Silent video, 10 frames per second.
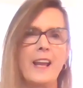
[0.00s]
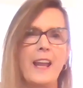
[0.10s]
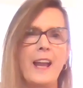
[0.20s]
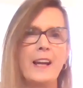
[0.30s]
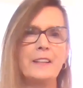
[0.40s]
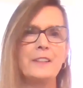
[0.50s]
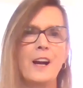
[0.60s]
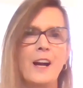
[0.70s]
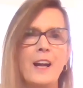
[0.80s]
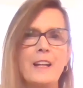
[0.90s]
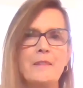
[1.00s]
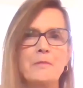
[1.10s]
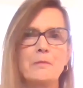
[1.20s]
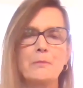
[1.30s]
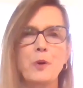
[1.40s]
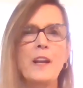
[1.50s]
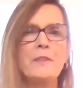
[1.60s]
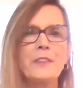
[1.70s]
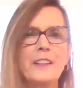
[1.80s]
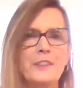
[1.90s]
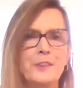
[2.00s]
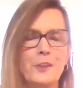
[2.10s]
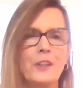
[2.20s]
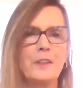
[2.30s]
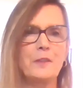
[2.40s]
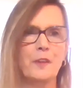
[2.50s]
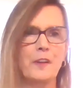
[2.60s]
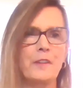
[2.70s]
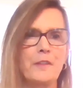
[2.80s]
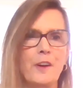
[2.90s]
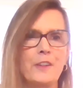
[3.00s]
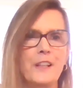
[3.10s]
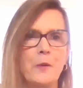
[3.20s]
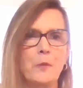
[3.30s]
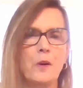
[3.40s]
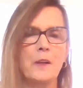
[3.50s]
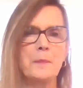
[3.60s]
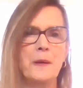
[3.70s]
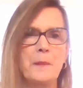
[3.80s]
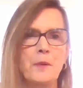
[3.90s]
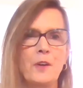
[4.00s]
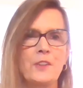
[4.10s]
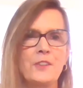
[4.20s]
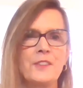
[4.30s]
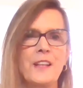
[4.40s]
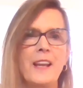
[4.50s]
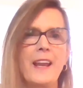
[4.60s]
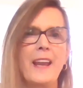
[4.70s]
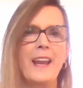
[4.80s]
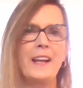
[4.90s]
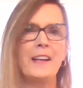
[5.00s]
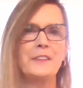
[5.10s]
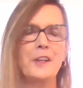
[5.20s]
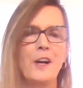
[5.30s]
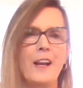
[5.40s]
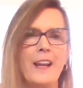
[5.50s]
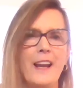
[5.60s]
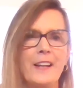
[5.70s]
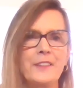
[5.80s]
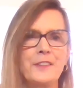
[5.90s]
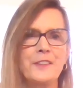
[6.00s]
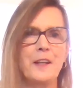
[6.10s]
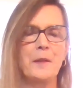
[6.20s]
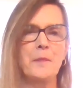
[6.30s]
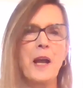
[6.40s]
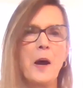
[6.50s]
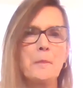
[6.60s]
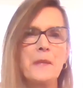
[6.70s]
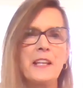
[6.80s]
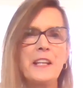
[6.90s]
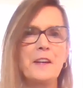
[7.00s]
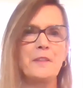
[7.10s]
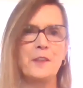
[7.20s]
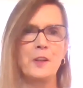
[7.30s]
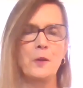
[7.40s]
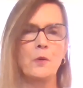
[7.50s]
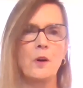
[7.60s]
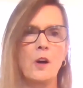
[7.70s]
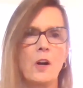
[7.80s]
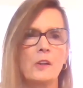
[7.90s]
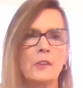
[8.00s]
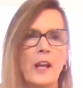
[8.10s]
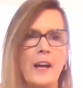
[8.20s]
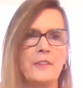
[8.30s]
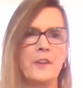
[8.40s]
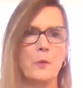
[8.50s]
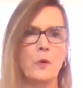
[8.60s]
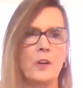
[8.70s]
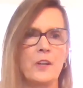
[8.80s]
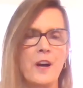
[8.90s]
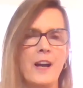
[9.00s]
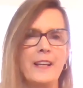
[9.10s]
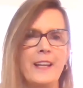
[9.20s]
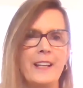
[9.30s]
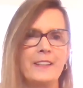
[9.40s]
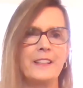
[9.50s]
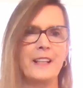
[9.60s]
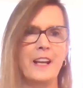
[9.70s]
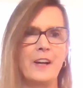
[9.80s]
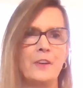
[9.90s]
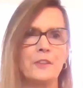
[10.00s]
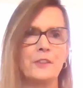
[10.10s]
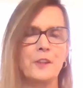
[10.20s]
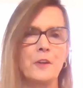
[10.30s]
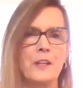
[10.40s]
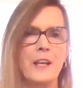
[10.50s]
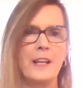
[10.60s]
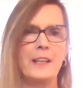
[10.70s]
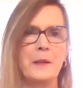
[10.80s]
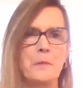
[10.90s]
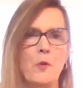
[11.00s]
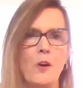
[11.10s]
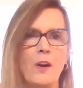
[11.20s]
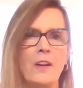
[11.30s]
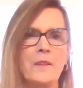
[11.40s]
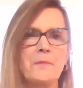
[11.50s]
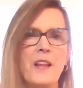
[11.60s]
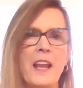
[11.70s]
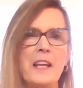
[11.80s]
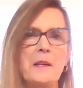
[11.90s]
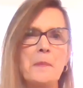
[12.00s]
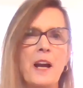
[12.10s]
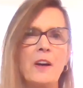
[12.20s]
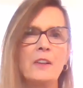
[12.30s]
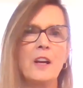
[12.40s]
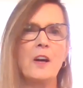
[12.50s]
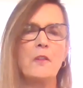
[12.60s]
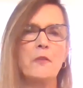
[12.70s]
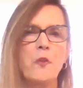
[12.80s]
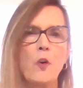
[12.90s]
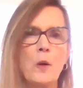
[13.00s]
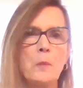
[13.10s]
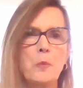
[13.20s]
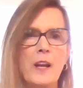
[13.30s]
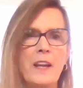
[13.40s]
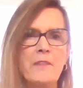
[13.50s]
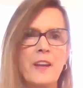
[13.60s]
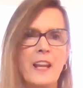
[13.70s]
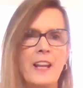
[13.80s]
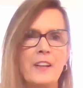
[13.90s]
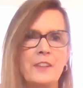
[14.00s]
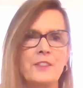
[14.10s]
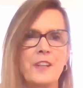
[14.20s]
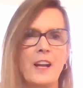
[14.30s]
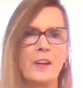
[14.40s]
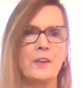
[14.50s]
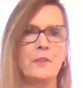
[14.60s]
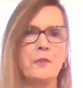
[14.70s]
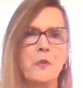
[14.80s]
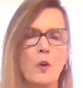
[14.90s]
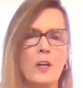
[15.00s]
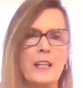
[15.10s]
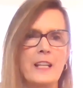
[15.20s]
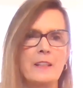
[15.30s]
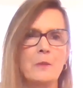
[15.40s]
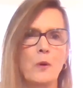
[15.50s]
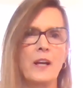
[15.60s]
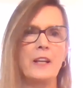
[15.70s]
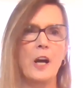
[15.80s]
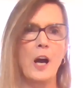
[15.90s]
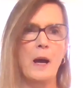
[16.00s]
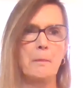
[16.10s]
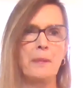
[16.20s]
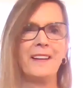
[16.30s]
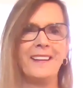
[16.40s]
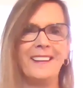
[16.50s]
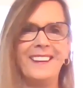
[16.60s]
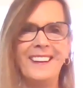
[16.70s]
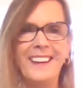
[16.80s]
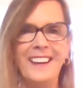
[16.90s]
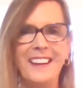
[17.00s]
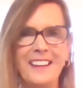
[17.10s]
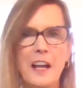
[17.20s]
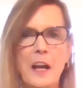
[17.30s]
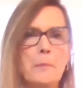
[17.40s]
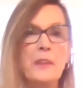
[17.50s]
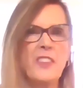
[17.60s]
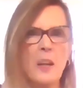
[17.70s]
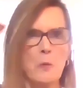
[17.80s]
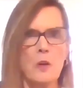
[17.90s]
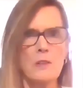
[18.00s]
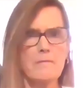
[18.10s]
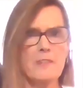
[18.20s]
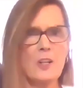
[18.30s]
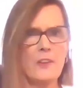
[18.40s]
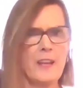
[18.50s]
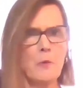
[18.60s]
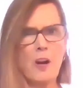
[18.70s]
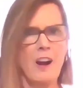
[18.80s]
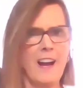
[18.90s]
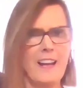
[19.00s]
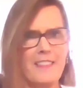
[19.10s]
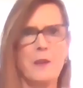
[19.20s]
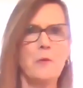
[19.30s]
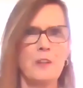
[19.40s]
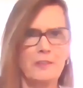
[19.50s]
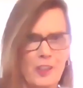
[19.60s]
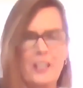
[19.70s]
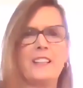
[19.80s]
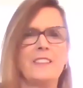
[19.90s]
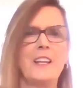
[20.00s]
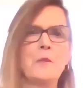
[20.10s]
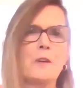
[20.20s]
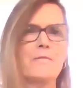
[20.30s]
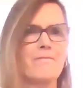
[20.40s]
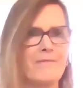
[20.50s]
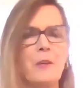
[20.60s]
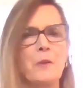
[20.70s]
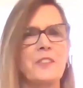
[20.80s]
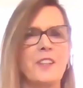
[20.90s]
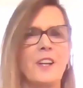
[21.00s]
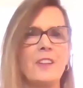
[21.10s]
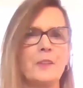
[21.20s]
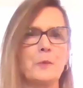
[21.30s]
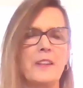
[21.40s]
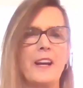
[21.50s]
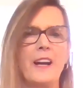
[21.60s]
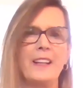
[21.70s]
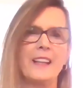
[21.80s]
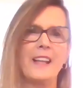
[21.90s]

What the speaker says: And I bravely stood in front of our network members and I asked them, how many of you are glad that we're not handing out soda anymore? And about 4 brave hands out of 40 went up. But they were, you know, they were high, they were good, they were solid with that.